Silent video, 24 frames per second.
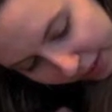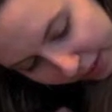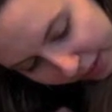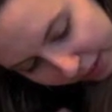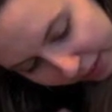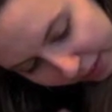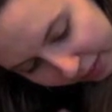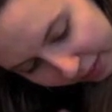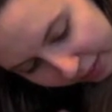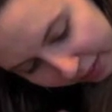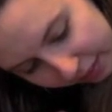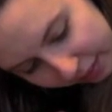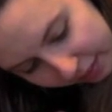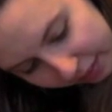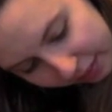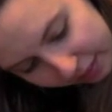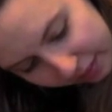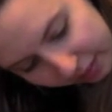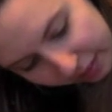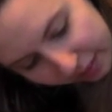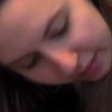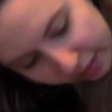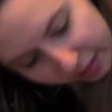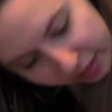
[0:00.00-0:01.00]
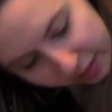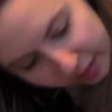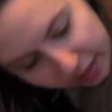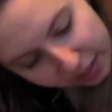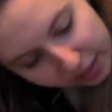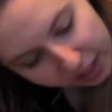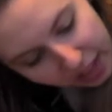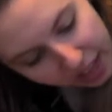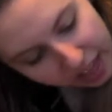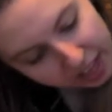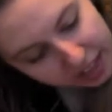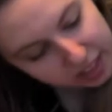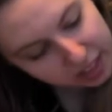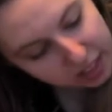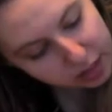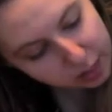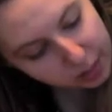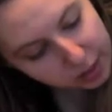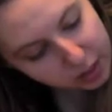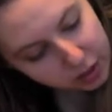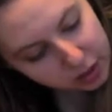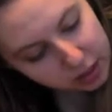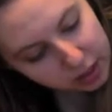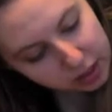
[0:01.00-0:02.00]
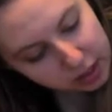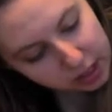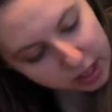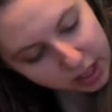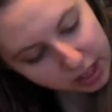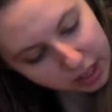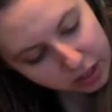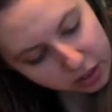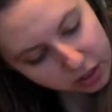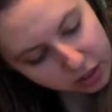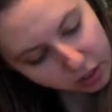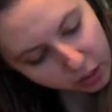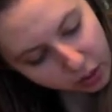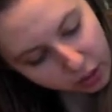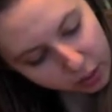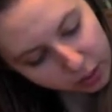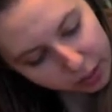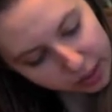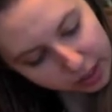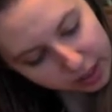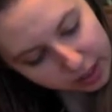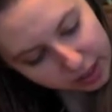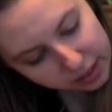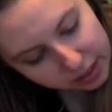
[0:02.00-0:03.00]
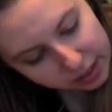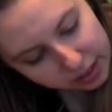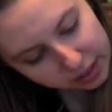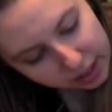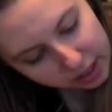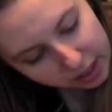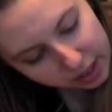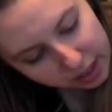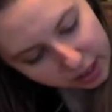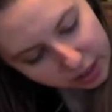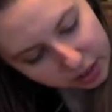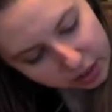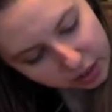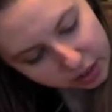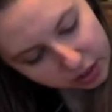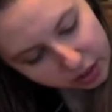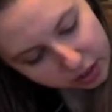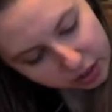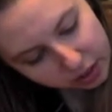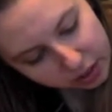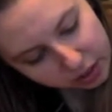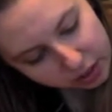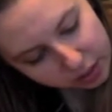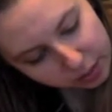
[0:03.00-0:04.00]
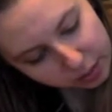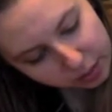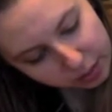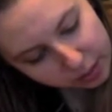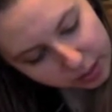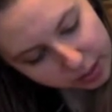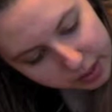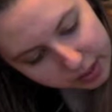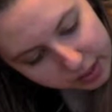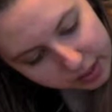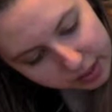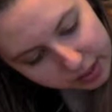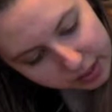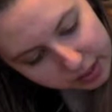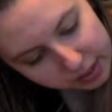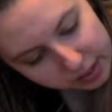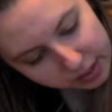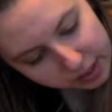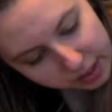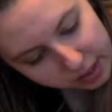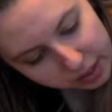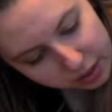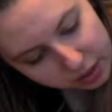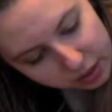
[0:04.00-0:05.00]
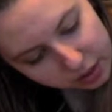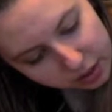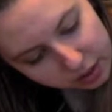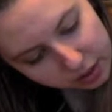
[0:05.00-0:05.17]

it. And especially the edge, all the way down to the edge. Press against the edge.